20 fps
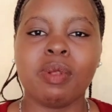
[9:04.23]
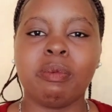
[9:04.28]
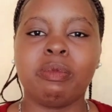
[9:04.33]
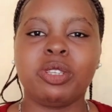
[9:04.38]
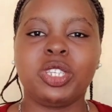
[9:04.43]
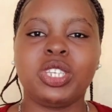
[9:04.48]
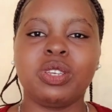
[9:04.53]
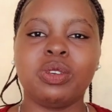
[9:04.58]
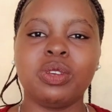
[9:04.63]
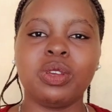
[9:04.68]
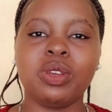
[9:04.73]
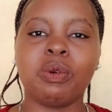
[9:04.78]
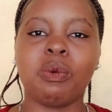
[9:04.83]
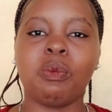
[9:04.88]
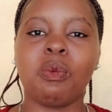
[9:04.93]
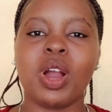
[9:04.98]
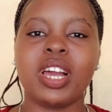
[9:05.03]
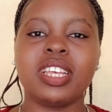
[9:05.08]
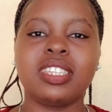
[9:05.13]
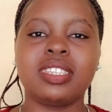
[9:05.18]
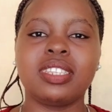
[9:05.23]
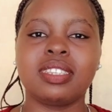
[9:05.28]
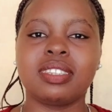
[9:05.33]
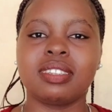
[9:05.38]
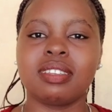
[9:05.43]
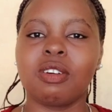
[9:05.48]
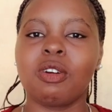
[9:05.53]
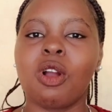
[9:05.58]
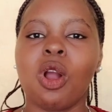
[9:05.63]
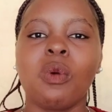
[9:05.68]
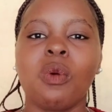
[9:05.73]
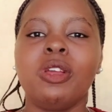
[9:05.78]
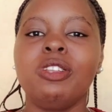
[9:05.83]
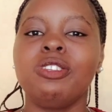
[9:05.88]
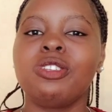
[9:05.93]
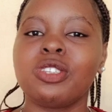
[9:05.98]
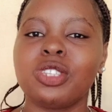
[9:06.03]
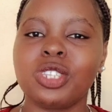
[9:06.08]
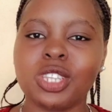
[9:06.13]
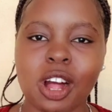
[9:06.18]
She was going to
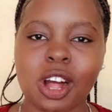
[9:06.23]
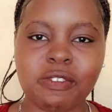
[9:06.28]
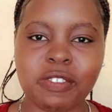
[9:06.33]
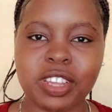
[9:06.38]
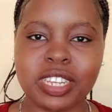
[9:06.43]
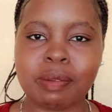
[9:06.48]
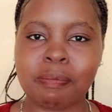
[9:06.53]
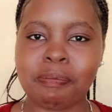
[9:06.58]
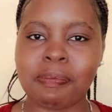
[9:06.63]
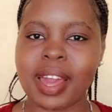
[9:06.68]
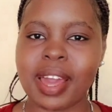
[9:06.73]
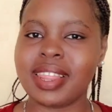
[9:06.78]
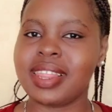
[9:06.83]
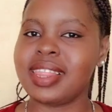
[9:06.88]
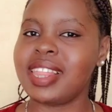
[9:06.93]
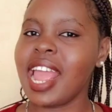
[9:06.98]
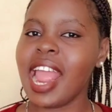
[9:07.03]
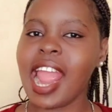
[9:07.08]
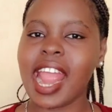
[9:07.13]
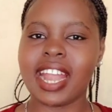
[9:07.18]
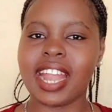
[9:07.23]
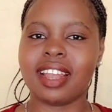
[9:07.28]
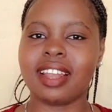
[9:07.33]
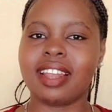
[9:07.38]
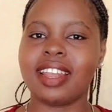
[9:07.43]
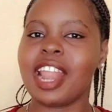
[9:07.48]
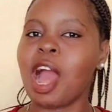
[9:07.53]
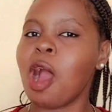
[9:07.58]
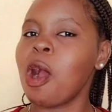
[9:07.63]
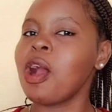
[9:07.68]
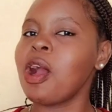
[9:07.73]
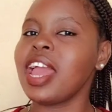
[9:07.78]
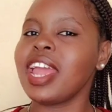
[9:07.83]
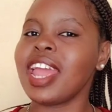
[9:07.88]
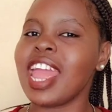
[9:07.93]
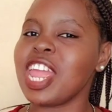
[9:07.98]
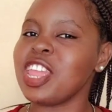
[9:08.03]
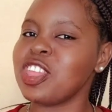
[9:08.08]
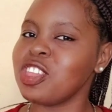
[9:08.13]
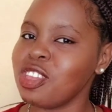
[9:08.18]
solve it, but then now
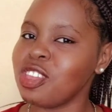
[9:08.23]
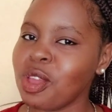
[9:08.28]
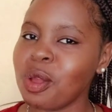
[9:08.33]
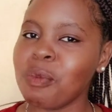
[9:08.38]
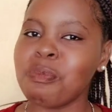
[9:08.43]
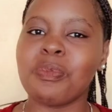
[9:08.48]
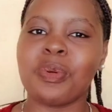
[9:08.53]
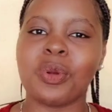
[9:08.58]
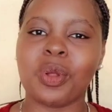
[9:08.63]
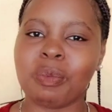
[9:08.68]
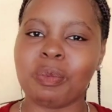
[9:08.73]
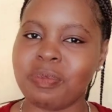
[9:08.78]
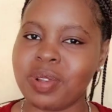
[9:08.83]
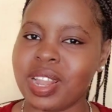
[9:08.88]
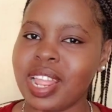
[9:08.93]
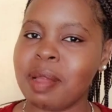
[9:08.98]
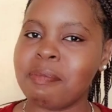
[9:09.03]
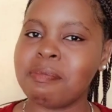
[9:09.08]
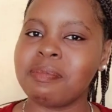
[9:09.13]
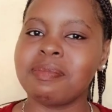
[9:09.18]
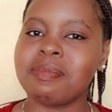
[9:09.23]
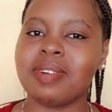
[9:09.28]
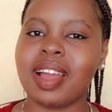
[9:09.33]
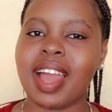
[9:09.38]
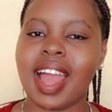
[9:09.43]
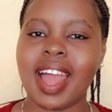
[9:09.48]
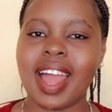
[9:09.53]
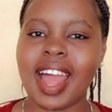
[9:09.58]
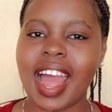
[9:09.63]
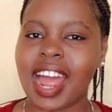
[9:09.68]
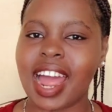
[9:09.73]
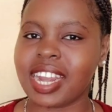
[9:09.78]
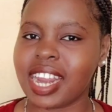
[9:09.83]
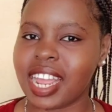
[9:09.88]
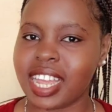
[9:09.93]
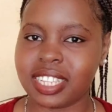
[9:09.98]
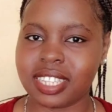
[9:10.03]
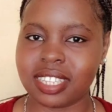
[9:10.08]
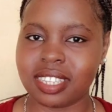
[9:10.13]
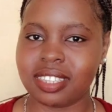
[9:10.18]
a new problem
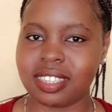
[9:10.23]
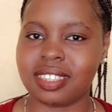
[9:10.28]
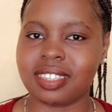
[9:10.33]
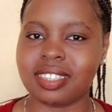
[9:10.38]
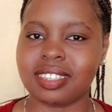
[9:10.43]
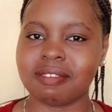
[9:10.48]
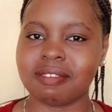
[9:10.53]
arises.